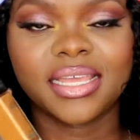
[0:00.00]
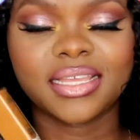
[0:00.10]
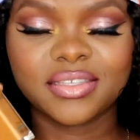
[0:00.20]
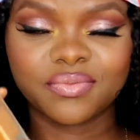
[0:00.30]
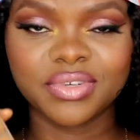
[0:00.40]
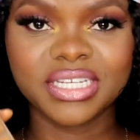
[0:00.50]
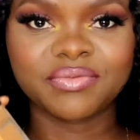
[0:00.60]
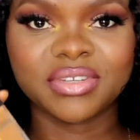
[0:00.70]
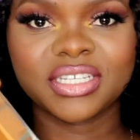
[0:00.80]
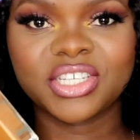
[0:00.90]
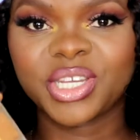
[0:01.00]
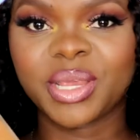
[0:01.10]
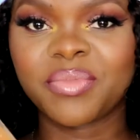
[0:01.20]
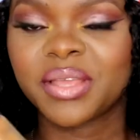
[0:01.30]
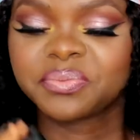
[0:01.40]
It's really
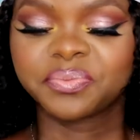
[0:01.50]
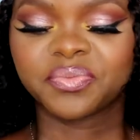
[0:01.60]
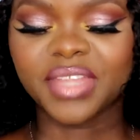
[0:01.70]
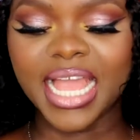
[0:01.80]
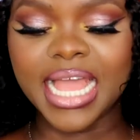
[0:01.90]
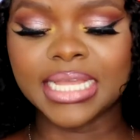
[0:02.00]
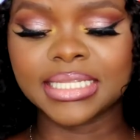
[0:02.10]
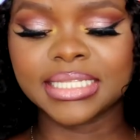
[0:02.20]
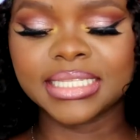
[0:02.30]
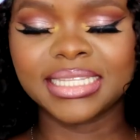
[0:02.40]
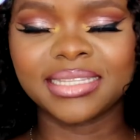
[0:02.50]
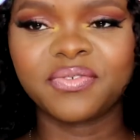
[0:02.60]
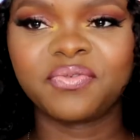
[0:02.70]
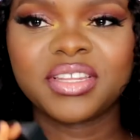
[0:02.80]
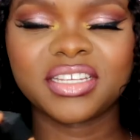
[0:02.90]
cheap, and the
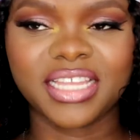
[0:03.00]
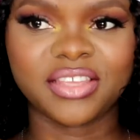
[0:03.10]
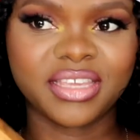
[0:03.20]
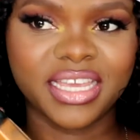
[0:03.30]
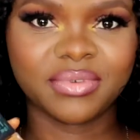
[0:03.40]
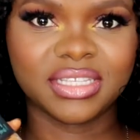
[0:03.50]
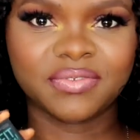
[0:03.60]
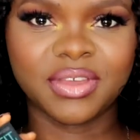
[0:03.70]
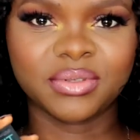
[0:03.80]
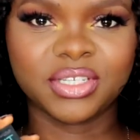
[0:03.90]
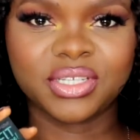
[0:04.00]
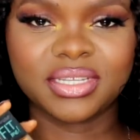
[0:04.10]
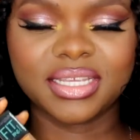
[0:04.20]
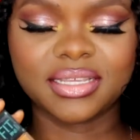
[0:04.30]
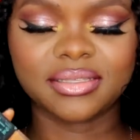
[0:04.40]
finish that you get with this foundation
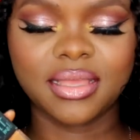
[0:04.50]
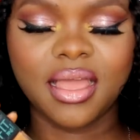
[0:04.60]
is